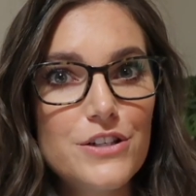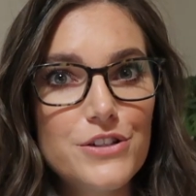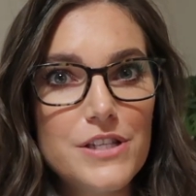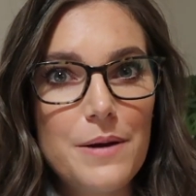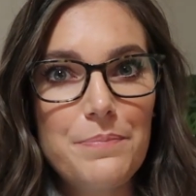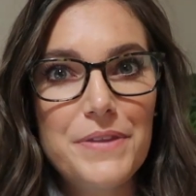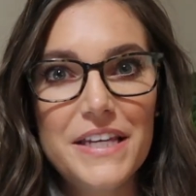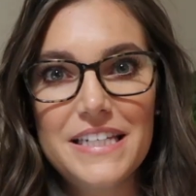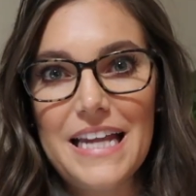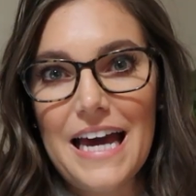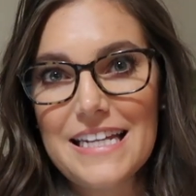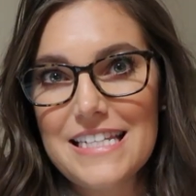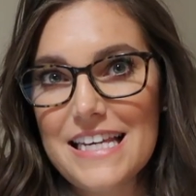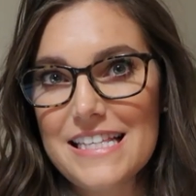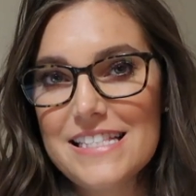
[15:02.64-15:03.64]
to something
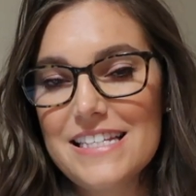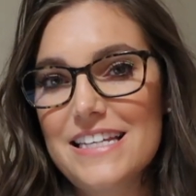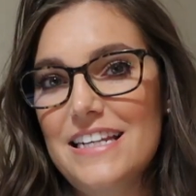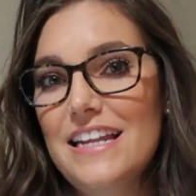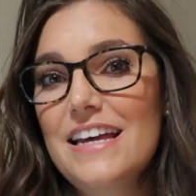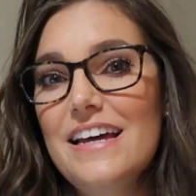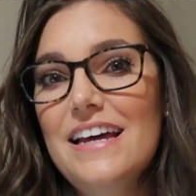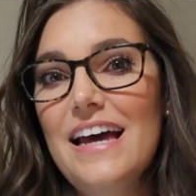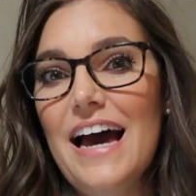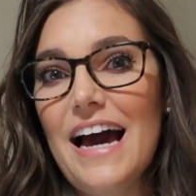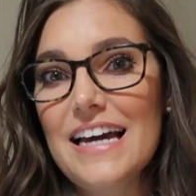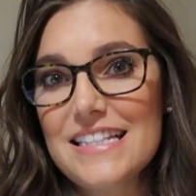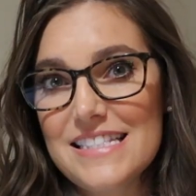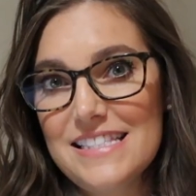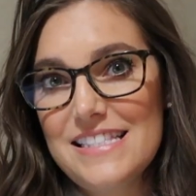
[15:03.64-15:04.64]
not tasting
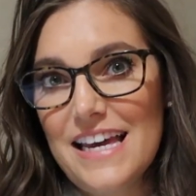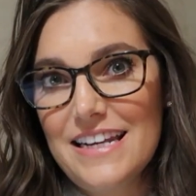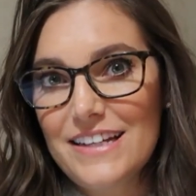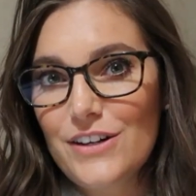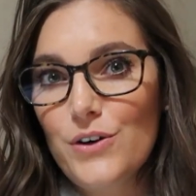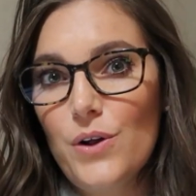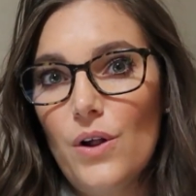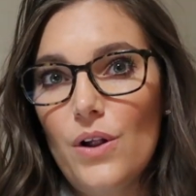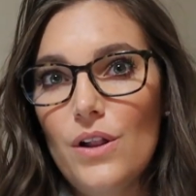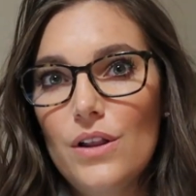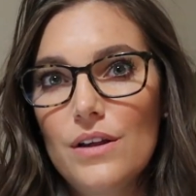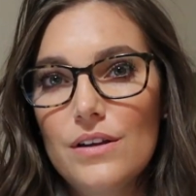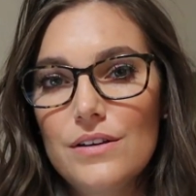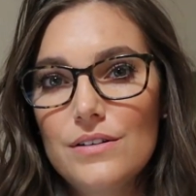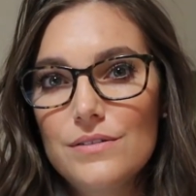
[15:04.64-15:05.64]
identical
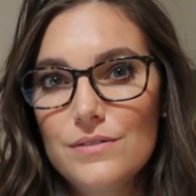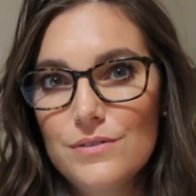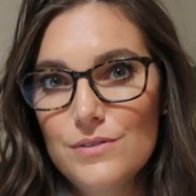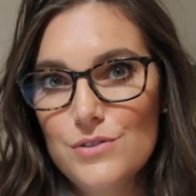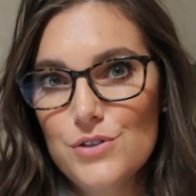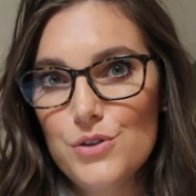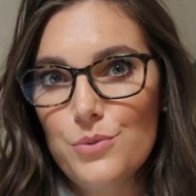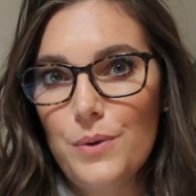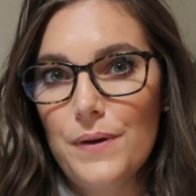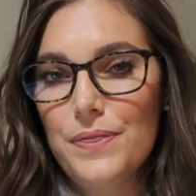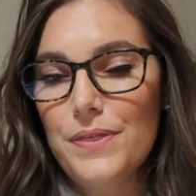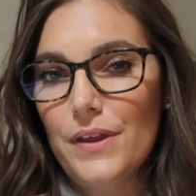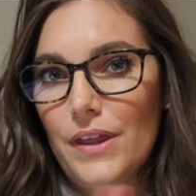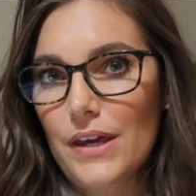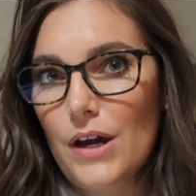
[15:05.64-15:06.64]
to
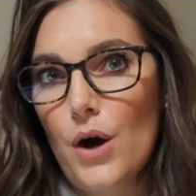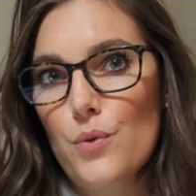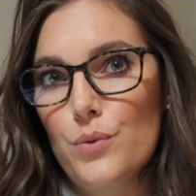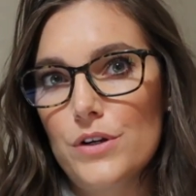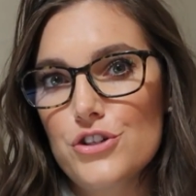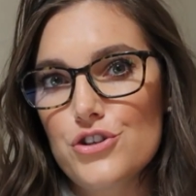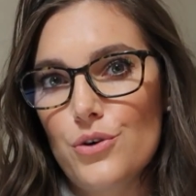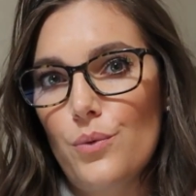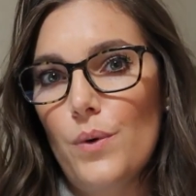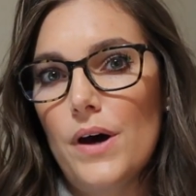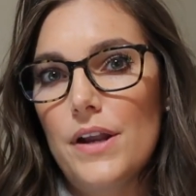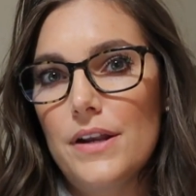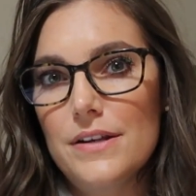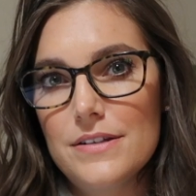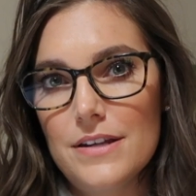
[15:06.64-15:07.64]
what the like original
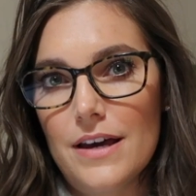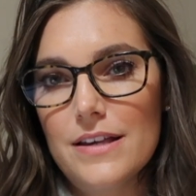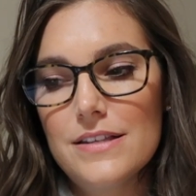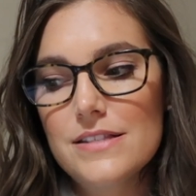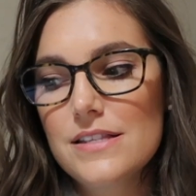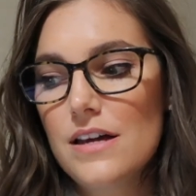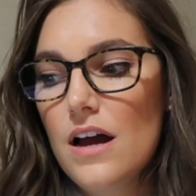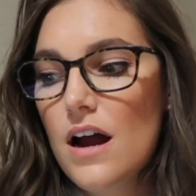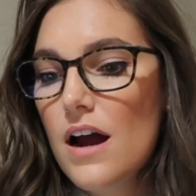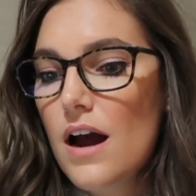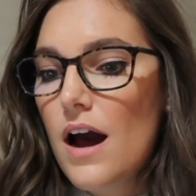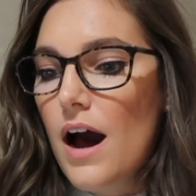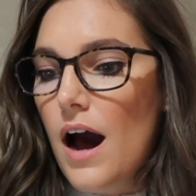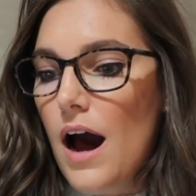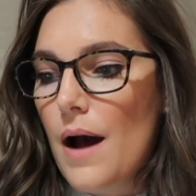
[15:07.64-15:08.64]
one does.
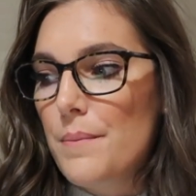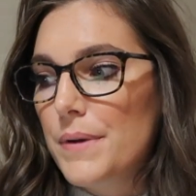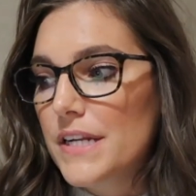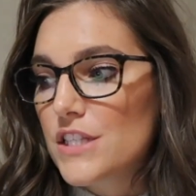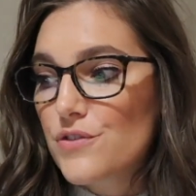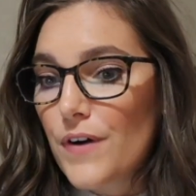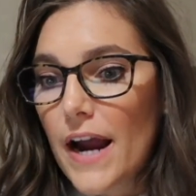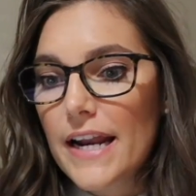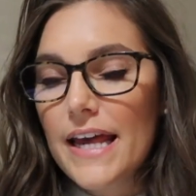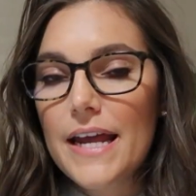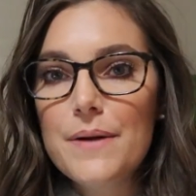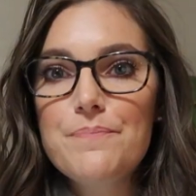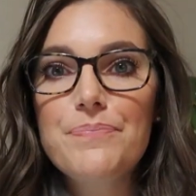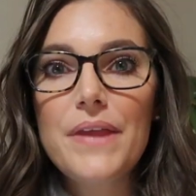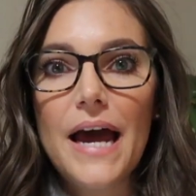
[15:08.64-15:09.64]
Um, but it's
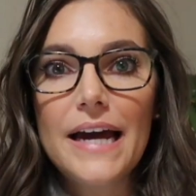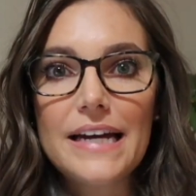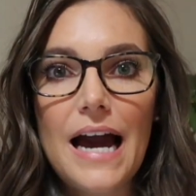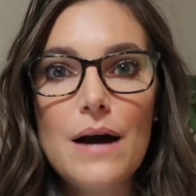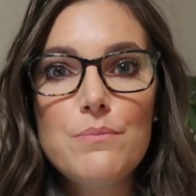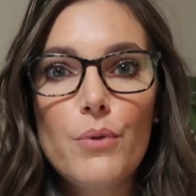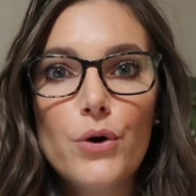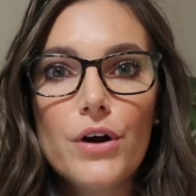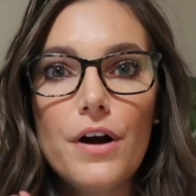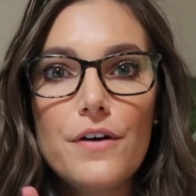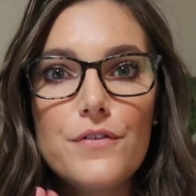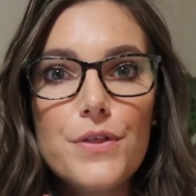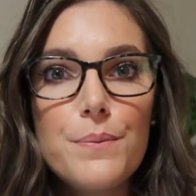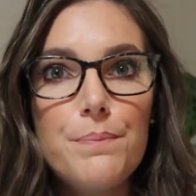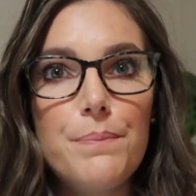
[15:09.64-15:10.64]
Friday. I got more
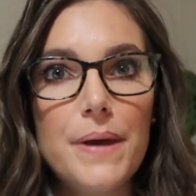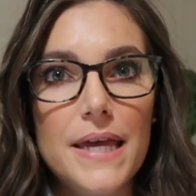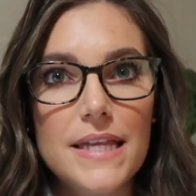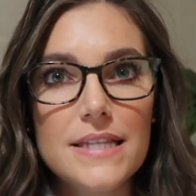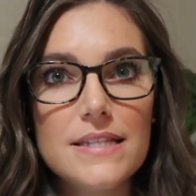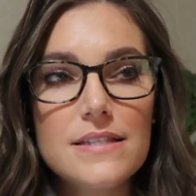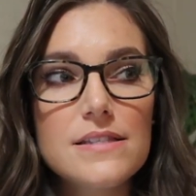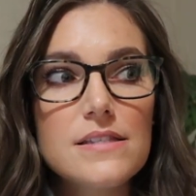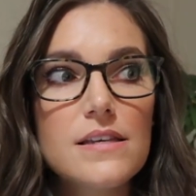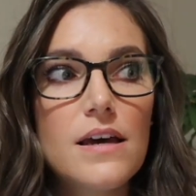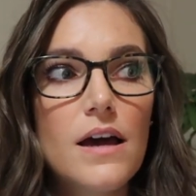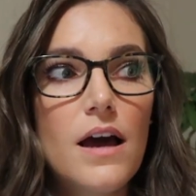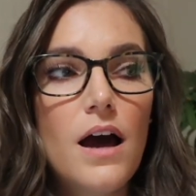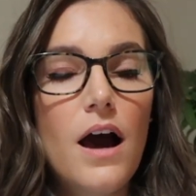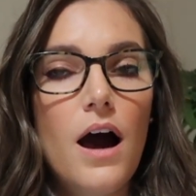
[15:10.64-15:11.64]
of the bins
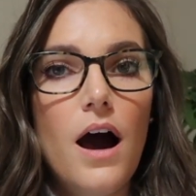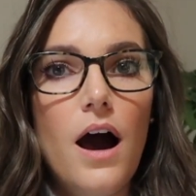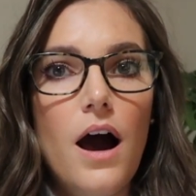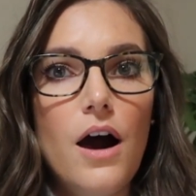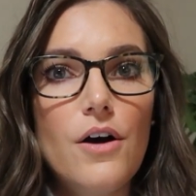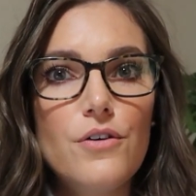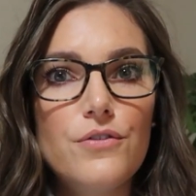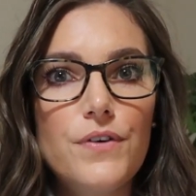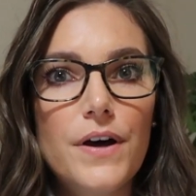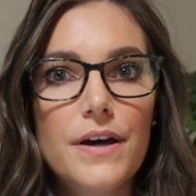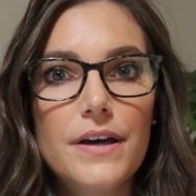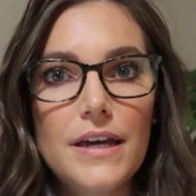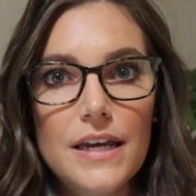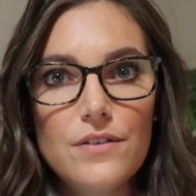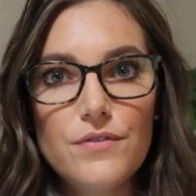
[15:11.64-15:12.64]
of
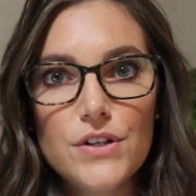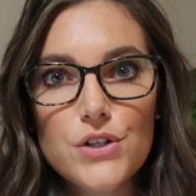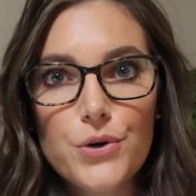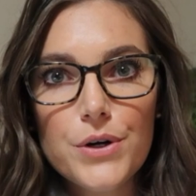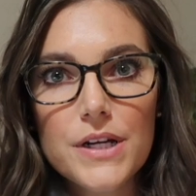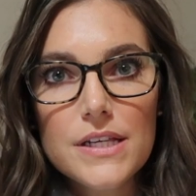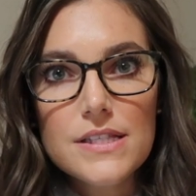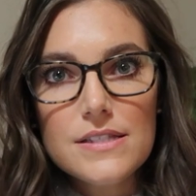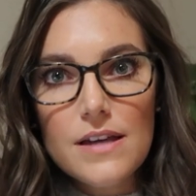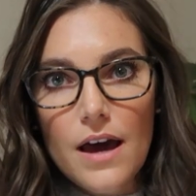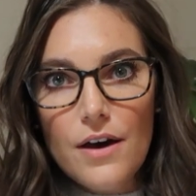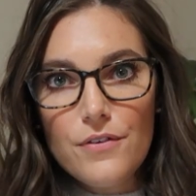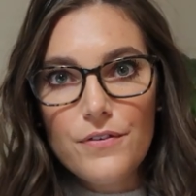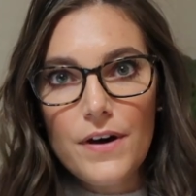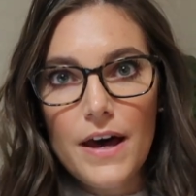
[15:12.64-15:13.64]
inventory
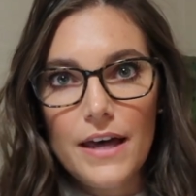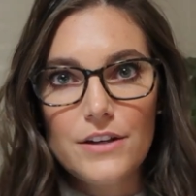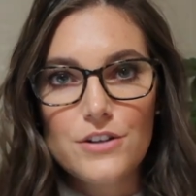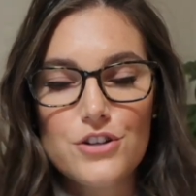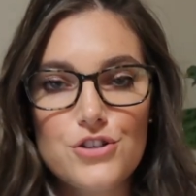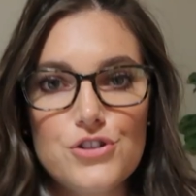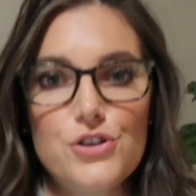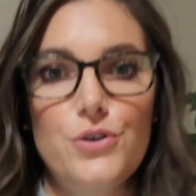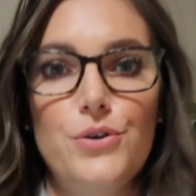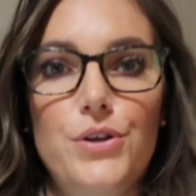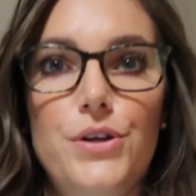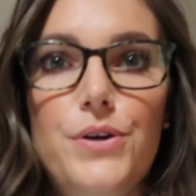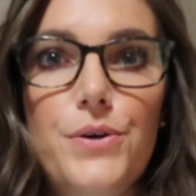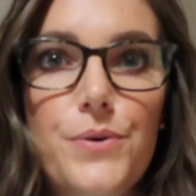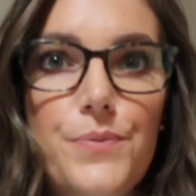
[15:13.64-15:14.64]
stuff. I'll just show
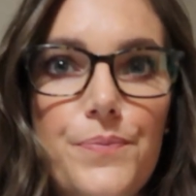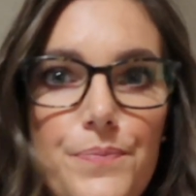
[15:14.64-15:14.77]
you.